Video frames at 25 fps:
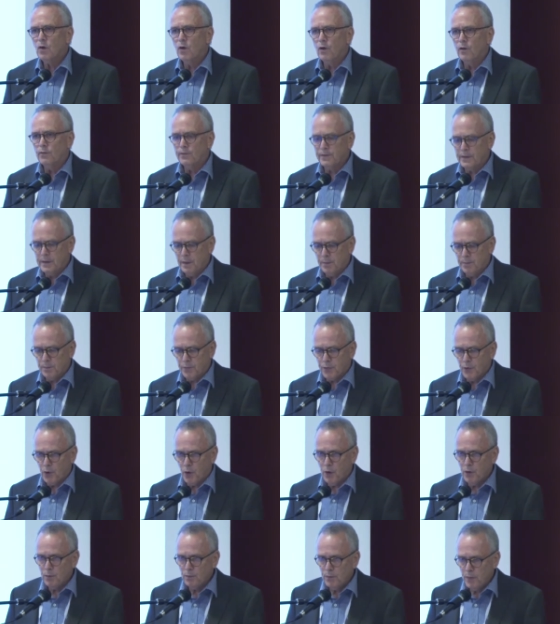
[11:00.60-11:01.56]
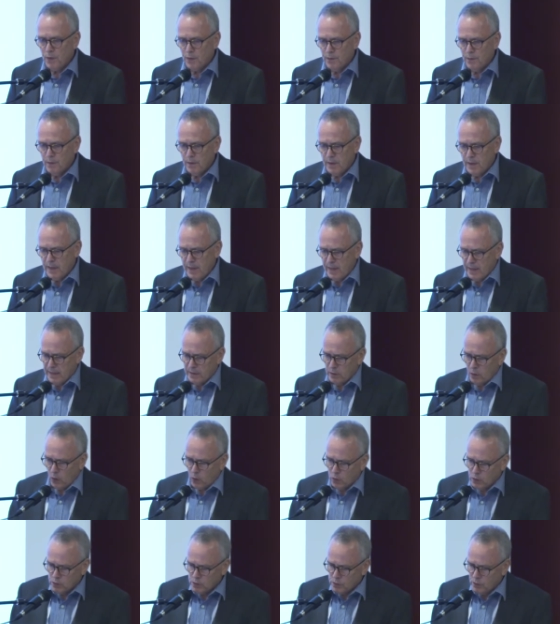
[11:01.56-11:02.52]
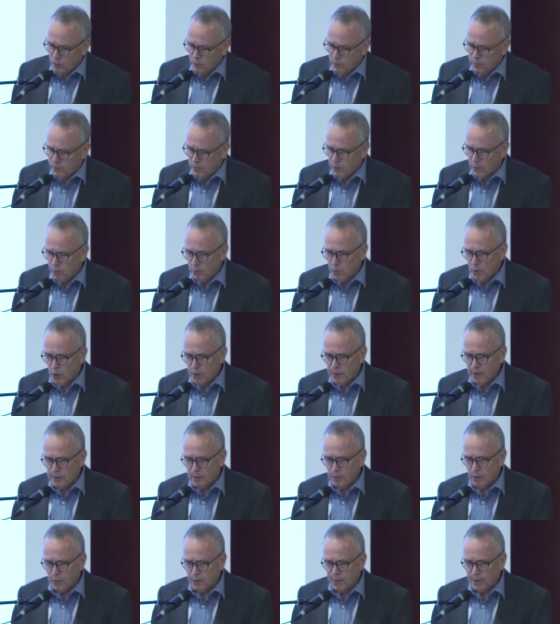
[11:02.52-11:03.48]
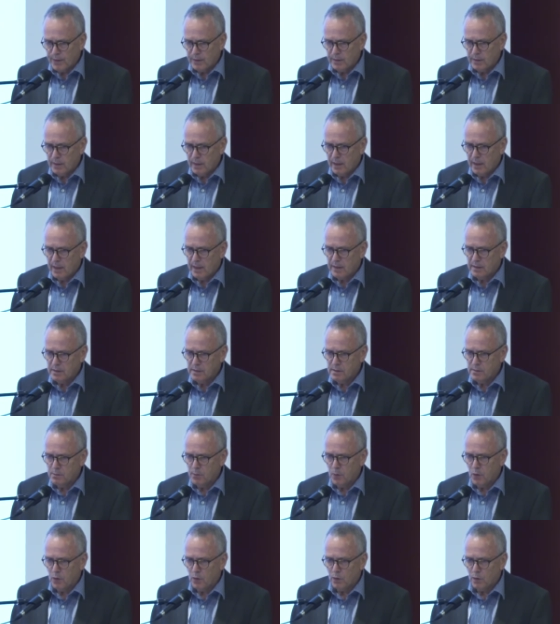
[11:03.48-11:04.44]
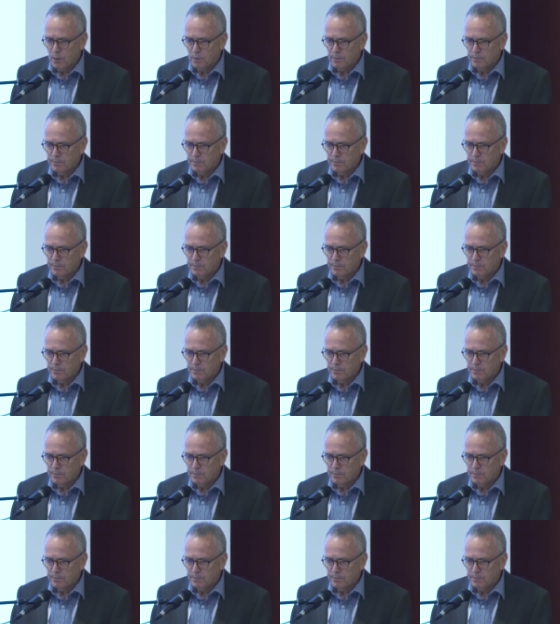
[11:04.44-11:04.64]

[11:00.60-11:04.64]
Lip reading: of the probe and also for monitoring the ice ball.